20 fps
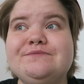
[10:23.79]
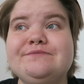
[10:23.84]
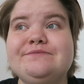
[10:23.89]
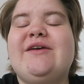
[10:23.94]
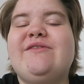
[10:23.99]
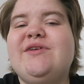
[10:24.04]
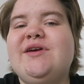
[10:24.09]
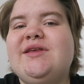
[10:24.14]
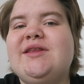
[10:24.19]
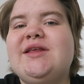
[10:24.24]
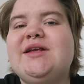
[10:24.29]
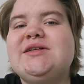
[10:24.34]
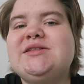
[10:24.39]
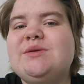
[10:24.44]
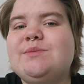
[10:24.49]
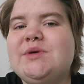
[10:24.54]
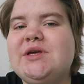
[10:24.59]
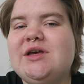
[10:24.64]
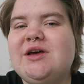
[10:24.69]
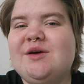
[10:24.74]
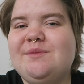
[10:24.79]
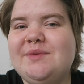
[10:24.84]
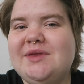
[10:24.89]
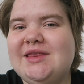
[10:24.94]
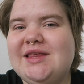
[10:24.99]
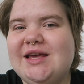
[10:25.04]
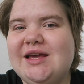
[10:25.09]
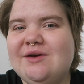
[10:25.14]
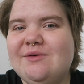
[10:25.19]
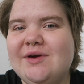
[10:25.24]
Everything's a bit up in
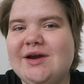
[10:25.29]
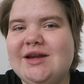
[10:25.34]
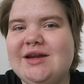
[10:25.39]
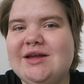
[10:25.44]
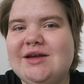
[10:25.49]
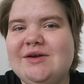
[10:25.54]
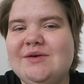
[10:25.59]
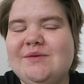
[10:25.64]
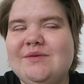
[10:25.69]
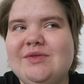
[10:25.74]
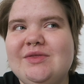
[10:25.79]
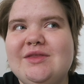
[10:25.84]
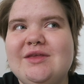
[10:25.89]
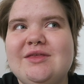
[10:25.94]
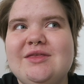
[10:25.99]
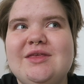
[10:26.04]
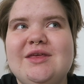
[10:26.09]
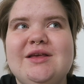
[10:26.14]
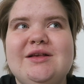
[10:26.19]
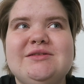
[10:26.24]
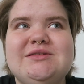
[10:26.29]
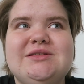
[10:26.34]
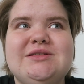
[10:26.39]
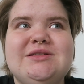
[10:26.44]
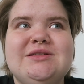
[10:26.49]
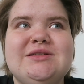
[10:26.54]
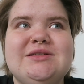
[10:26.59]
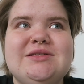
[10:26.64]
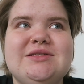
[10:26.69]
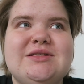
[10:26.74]
the air right now.
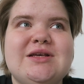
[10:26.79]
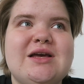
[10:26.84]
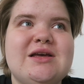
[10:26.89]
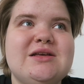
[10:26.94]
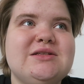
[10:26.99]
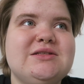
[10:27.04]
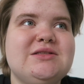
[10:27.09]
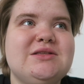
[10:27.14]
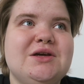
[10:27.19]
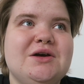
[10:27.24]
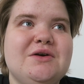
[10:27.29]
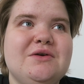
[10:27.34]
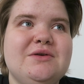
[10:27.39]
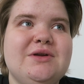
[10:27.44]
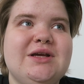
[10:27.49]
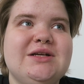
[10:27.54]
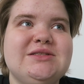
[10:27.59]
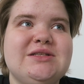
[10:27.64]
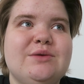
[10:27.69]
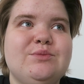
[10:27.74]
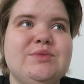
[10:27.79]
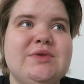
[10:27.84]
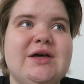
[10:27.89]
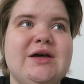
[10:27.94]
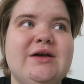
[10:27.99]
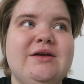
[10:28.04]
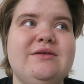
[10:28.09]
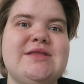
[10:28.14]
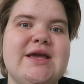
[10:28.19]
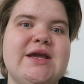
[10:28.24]
Nothing's set in stone except
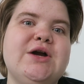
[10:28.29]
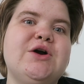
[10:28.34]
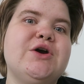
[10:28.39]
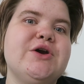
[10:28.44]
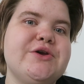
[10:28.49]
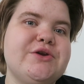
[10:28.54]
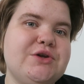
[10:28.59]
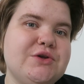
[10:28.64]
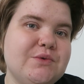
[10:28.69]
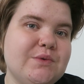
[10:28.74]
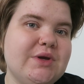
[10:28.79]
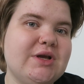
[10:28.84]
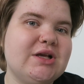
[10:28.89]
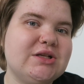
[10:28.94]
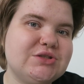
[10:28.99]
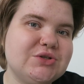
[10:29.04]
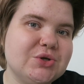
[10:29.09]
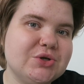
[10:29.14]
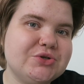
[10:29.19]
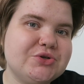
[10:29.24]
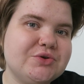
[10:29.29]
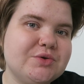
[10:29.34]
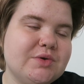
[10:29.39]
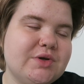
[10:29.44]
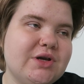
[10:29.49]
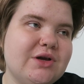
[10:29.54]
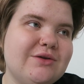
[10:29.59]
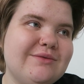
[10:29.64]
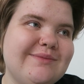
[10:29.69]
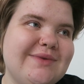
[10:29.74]
that they are doing a
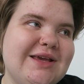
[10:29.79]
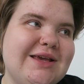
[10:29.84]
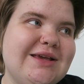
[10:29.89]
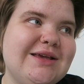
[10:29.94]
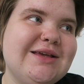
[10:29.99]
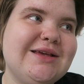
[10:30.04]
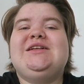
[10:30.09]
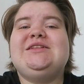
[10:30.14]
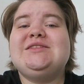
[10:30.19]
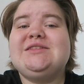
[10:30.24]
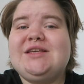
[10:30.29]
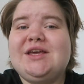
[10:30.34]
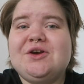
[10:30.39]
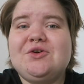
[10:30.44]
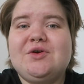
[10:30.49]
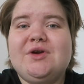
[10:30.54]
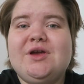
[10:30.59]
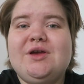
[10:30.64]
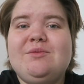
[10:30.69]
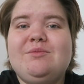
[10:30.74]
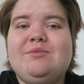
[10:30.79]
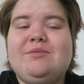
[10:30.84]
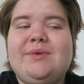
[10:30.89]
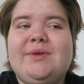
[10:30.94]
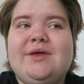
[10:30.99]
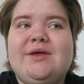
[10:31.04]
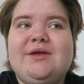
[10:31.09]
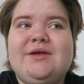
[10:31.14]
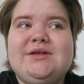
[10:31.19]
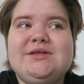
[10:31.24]
surgery on me. It's scary,
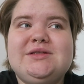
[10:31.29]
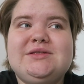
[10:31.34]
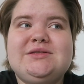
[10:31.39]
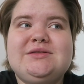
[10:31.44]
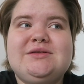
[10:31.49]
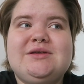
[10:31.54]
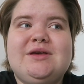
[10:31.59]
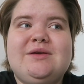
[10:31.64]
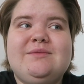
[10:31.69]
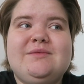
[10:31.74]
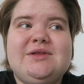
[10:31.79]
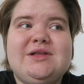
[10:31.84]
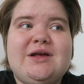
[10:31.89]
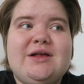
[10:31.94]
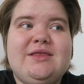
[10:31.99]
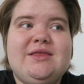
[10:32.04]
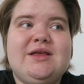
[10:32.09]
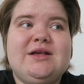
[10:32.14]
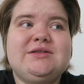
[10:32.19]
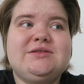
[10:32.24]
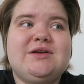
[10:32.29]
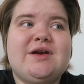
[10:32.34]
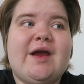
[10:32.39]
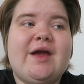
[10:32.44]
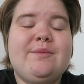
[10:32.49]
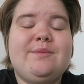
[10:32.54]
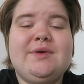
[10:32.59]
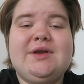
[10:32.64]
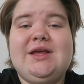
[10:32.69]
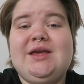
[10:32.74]
but I'm glad things are
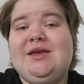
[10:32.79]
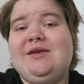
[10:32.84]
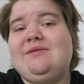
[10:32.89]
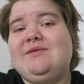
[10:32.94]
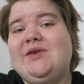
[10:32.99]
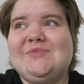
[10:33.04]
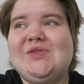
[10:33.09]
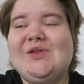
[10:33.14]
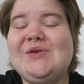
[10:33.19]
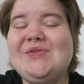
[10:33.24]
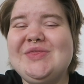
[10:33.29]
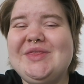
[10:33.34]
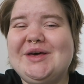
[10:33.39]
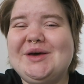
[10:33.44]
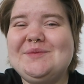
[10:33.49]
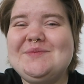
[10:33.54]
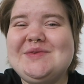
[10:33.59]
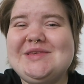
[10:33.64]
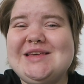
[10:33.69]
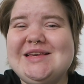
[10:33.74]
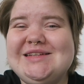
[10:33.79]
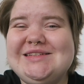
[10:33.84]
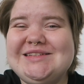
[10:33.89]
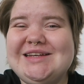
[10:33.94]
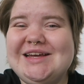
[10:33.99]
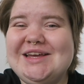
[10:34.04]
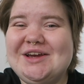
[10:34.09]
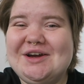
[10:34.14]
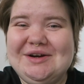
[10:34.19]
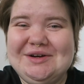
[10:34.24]
happening. Not the update
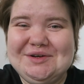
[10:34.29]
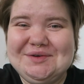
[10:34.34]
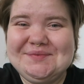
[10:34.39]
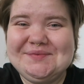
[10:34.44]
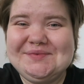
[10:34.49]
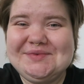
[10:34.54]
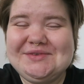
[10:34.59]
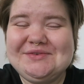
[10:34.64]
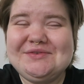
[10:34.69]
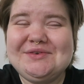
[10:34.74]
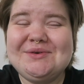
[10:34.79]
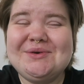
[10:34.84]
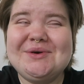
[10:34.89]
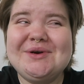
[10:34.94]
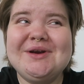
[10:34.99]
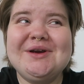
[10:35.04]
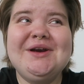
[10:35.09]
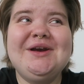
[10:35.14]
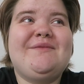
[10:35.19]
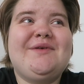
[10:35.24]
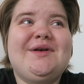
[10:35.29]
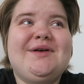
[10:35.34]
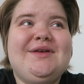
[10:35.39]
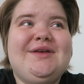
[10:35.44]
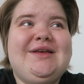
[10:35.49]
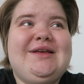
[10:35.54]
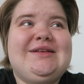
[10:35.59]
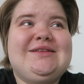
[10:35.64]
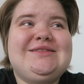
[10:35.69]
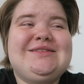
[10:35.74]
I hoped for,
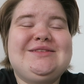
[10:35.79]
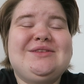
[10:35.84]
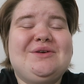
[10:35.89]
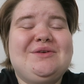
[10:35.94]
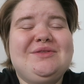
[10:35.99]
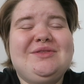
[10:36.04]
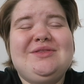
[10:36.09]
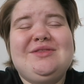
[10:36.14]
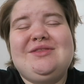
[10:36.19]
but it's not